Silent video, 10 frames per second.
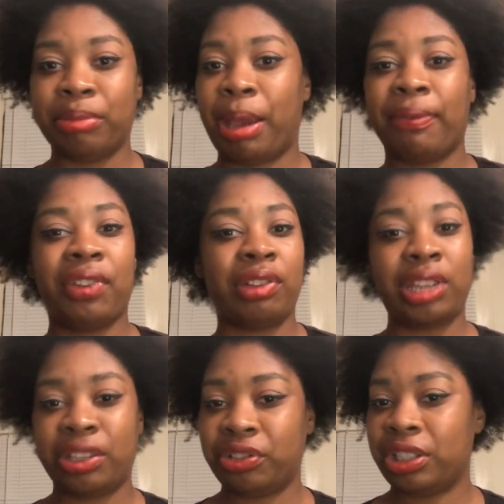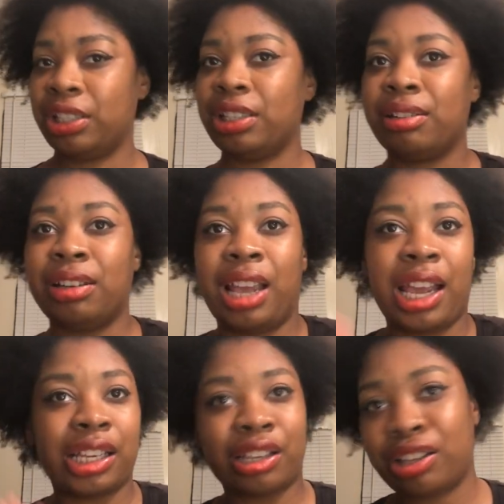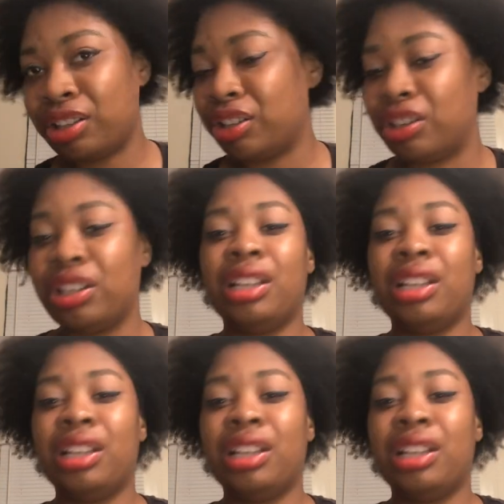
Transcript: My foundation, eye color,